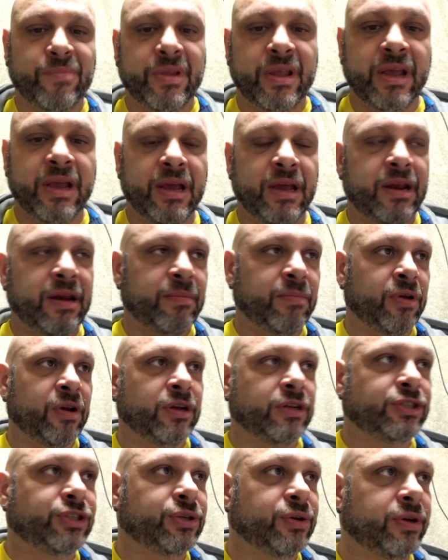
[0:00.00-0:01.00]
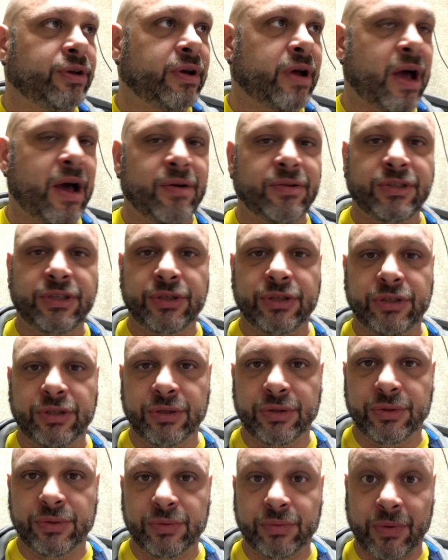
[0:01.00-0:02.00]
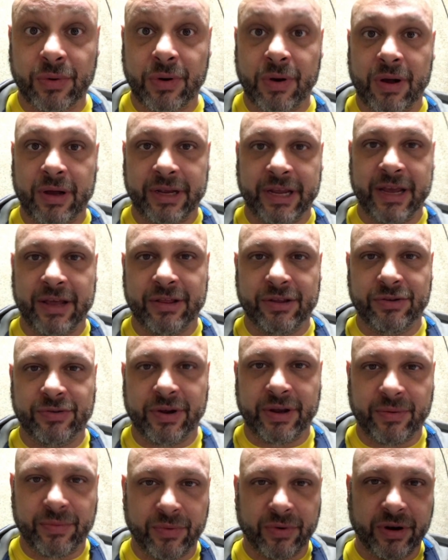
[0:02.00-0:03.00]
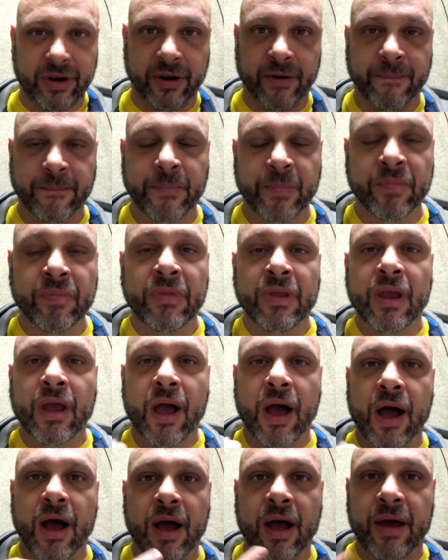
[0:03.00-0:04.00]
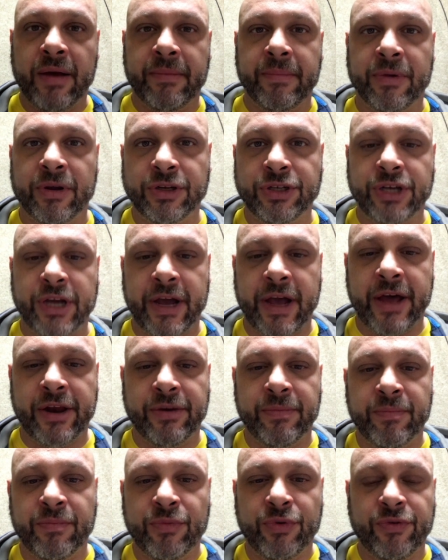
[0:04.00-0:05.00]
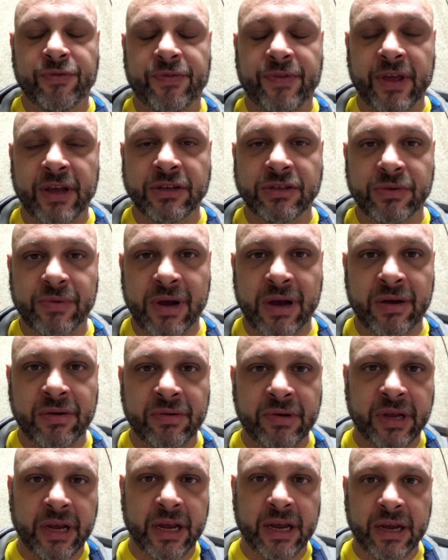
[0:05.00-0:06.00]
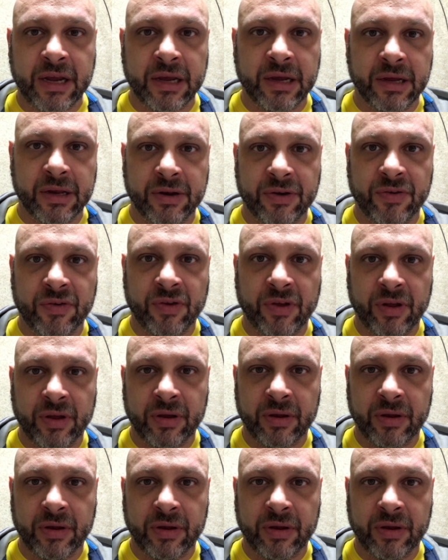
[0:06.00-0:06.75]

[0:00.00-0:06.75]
and I'm going to show you how to do, yeah, that's right, we're here. I'm going to show you how to move things around and